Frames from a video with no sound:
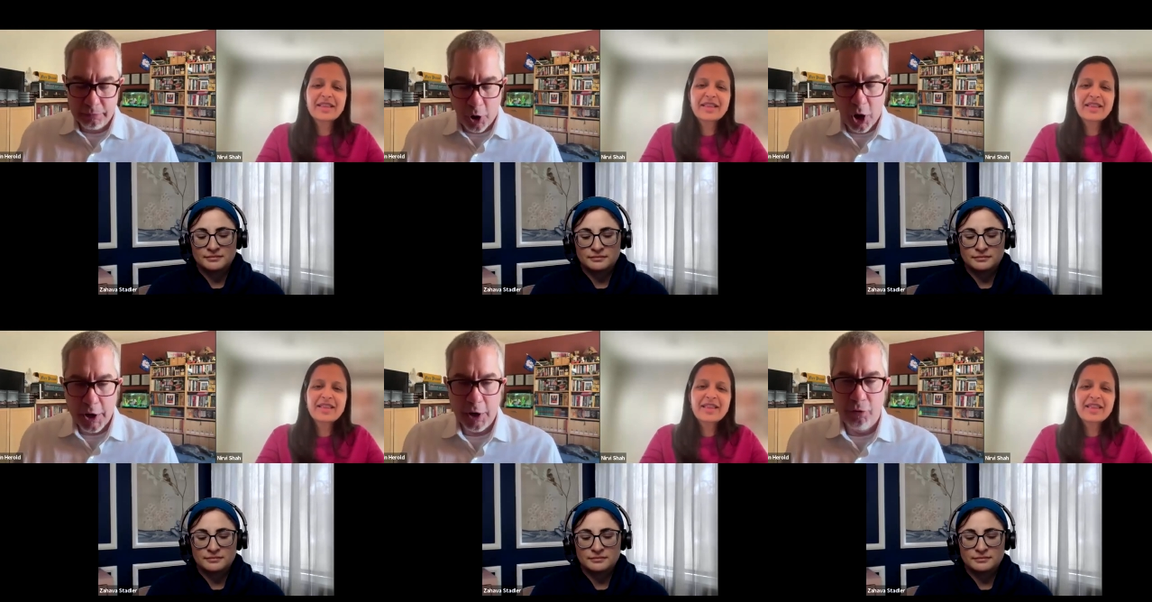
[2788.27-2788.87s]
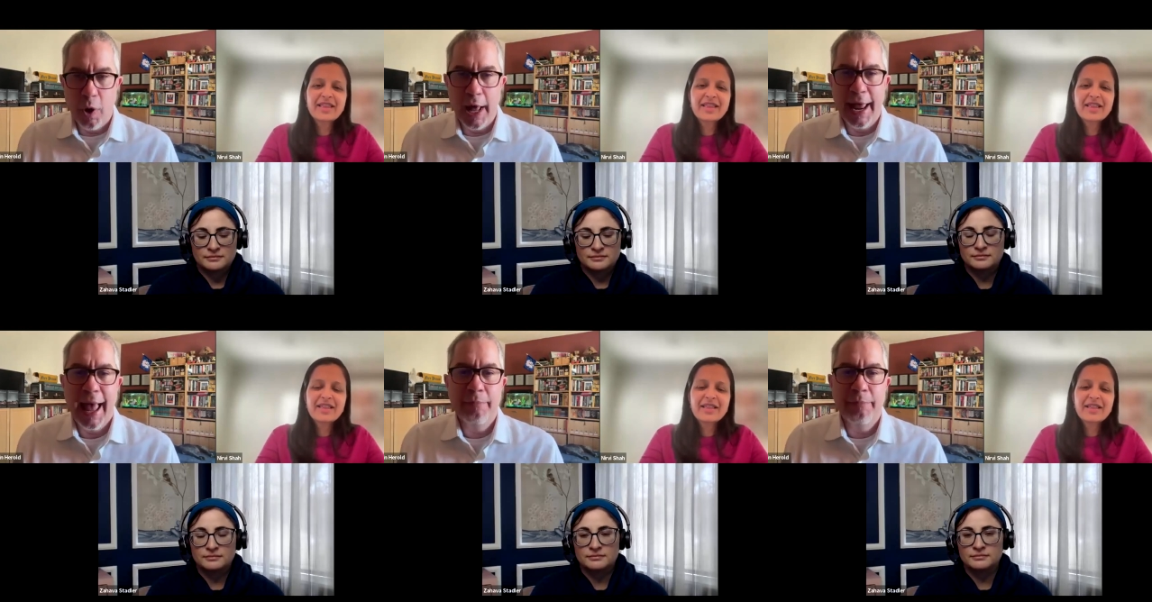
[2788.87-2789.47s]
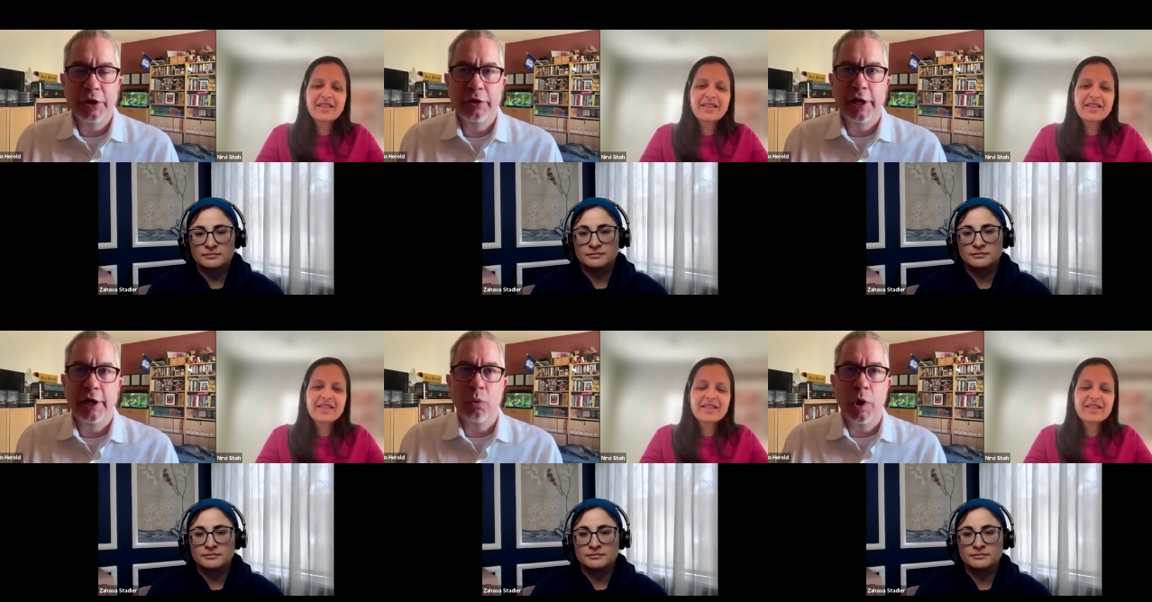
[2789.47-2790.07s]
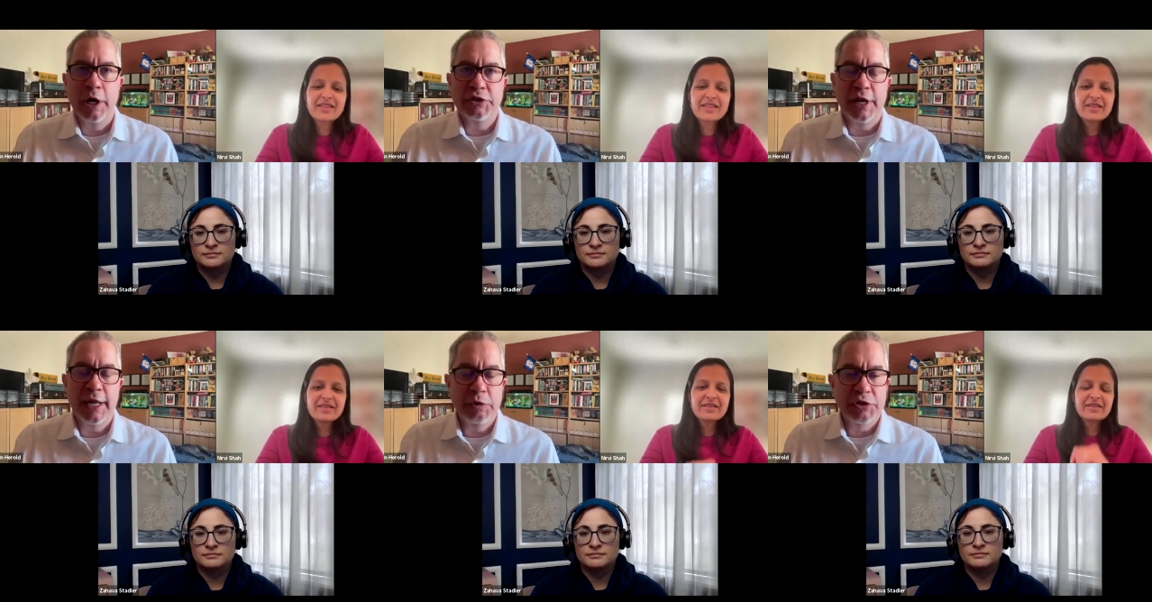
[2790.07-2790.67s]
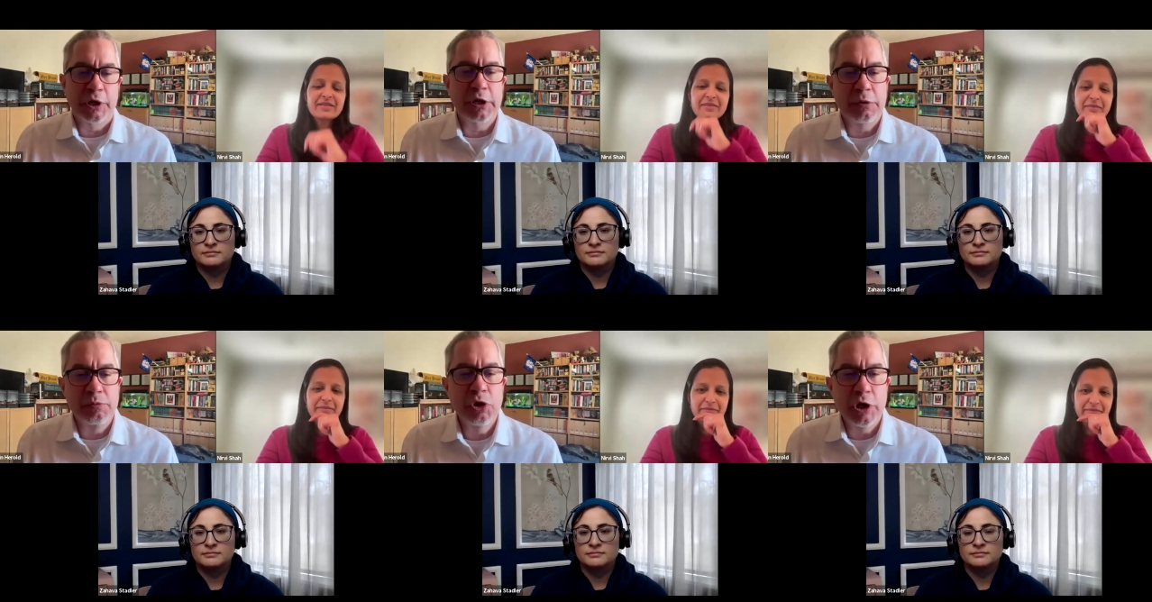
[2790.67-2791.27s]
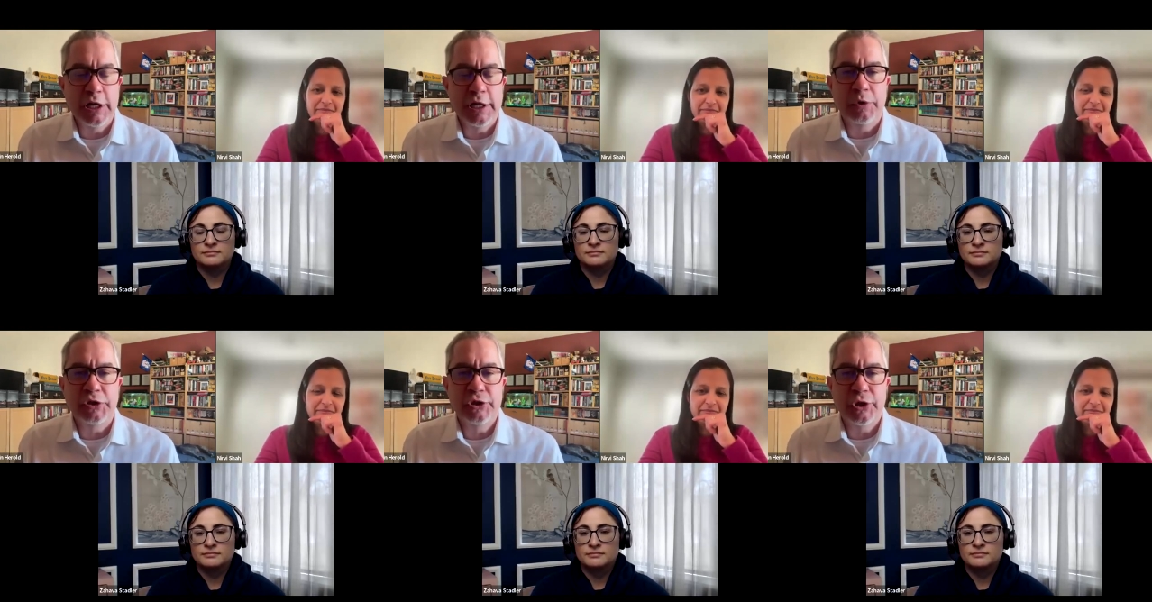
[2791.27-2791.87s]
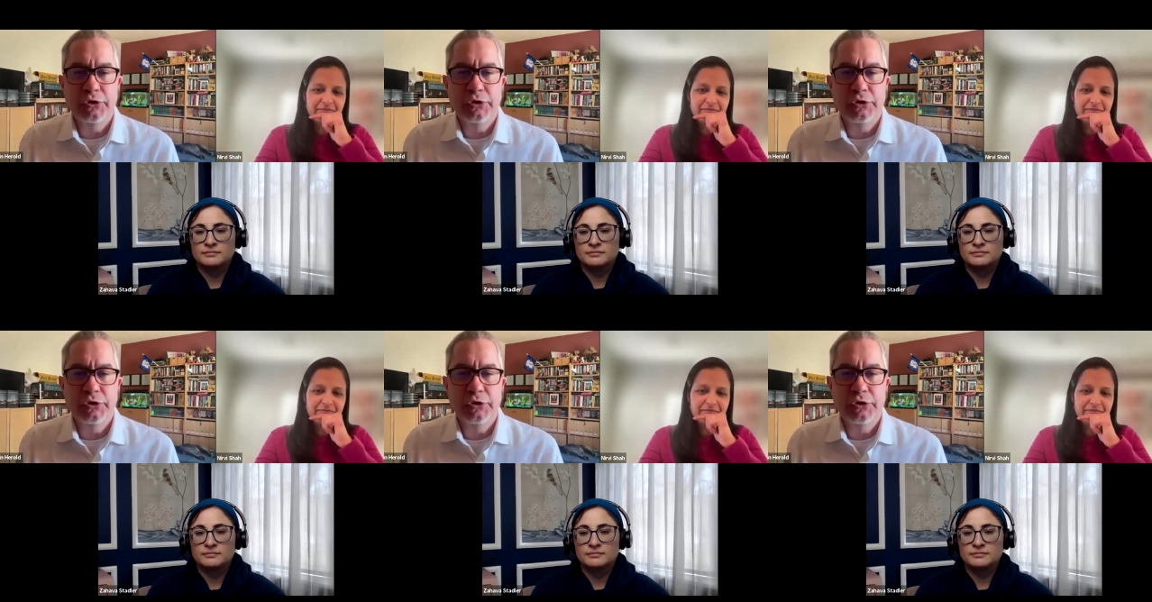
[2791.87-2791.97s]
Speaker 1: part of what happened there was that it was a community that was so